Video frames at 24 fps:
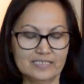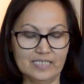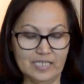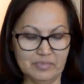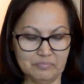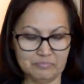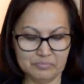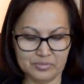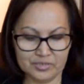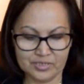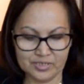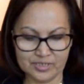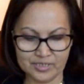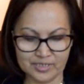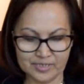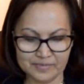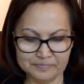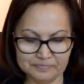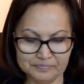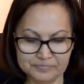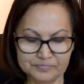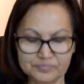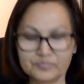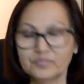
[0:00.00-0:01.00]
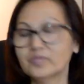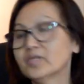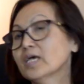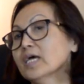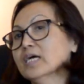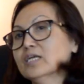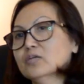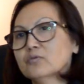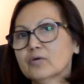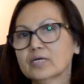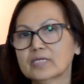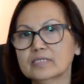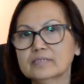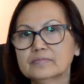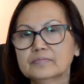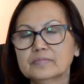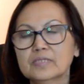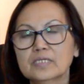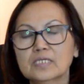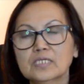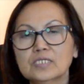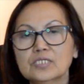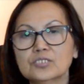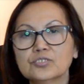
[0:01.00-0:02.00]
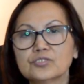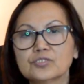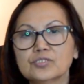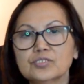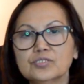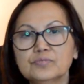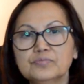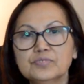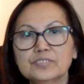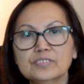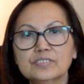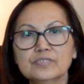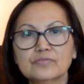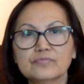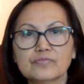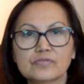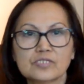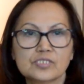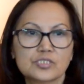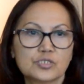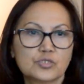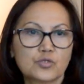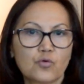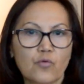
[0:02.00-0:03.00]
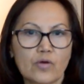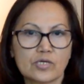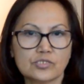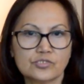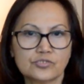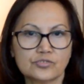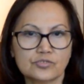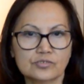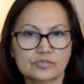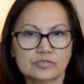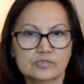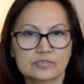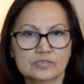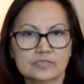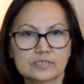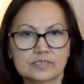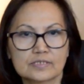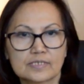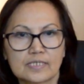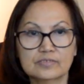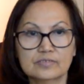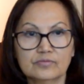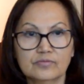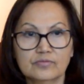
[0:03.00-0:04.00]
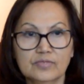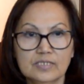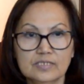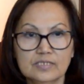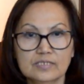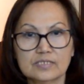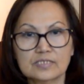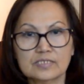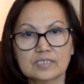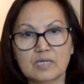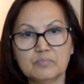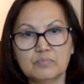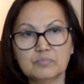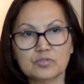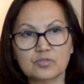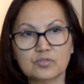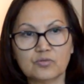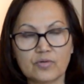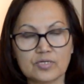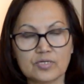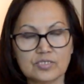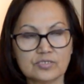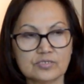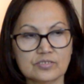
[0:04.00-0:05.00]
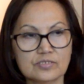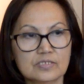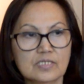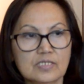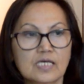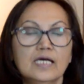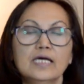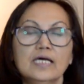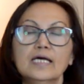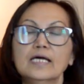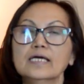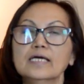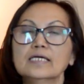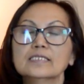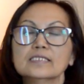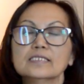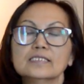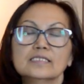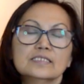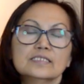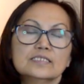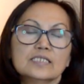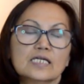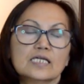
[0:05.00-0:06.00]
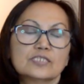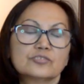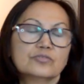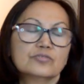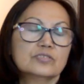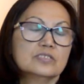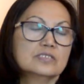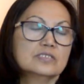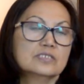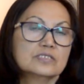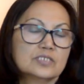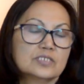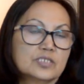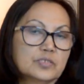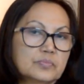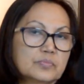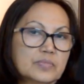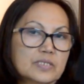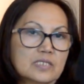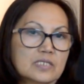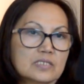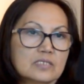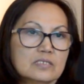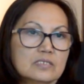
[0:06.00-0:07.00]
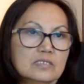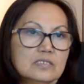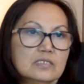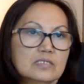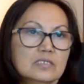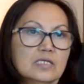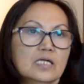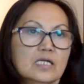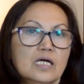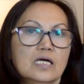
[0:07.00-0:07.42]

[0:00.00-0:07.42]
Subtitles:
tips. Anyway, so you've seen the first question, right? The sample question. That is actually the typical